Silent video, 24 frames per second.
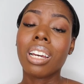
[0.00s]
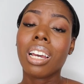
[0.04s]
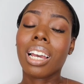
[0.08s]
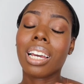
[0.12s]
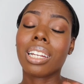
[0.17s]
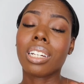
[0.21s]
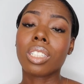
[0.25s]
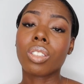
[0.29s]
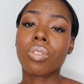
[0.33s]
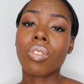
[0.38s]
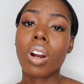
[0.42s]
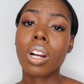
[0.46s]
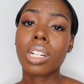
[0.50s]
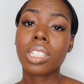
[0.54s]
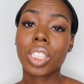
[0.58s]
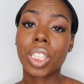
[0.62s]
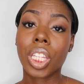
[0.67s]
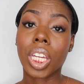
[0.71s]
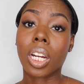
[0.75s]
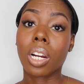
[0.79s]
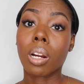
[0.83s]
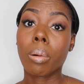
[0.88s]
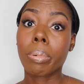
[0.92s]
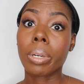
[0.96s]
And as far as
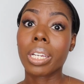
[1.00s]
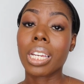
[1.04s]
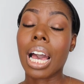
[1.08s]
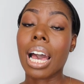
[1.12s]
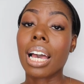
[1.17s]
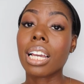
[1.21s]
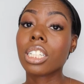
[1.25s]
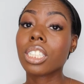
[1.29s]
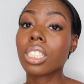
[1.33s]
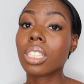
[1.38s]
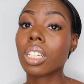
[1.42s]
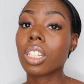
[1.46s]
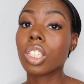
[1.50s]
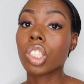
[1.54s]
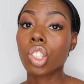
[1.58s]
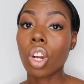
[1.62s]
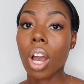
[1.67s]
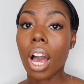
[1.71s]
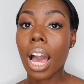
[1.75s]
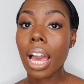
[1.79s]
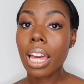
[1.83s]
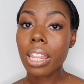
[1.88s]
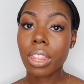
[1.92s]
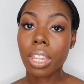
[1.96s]
therapy, I actually
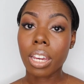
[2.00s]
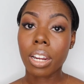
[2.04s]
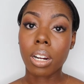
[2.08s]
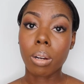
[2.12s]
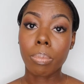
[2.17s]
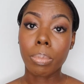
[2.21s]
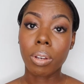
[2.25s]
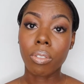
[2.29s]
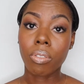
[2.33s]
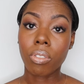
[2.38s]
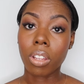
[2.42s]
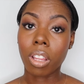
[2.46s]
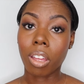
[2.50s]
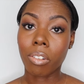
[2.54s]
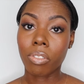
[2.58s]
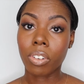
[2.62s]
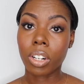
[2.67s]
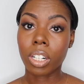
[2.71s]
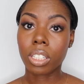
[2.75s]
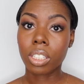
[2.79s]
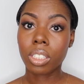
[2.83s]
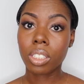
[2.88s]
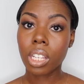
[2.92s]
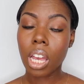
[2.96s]
tried therapy for the
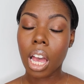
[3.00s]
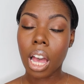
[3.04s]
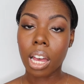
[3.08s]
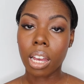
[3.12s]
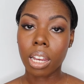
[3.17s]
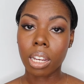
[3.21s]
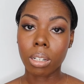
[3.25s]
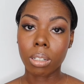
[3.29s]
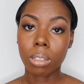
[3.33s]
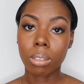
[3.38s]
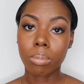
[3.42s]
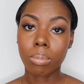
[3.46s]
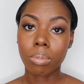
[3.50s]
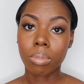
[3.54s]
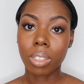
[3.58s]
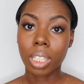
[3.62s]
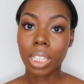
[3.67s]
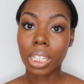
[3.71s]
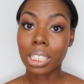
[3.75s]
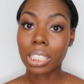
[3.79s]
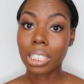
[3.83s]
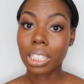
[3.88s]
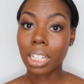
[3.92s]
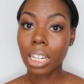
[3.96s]
first time
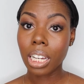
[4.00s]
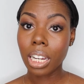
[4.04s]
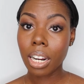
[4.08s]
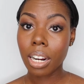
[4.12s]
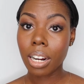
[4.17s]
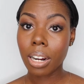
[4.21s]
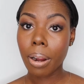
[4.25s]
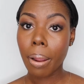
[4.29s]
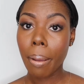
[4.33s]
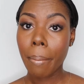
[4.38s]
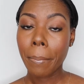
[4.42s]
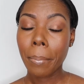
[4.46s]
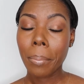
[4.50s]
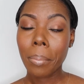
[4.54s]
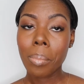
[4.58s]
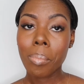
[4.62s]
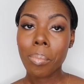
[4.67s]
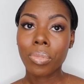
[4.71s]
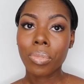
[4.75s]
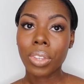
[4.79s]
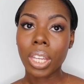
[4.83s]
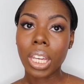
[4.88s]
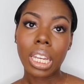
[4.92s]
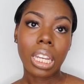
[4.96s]
this year,
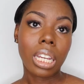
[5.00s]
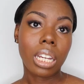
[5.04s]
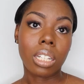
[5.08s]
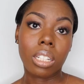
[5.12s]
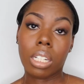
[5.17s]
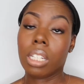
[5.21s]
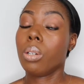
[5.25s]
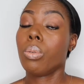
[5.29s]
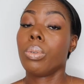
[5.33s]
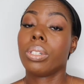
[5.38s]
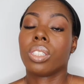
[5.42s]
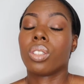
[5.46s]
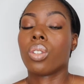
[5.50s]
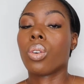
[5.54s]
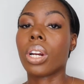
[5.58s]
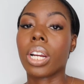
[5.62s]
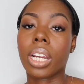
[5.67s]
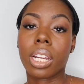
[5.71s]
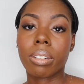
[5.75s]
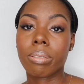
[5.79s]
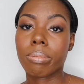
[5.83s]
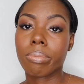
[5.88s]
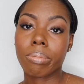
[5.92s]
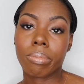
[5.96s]
and it was
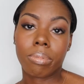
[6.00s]
great.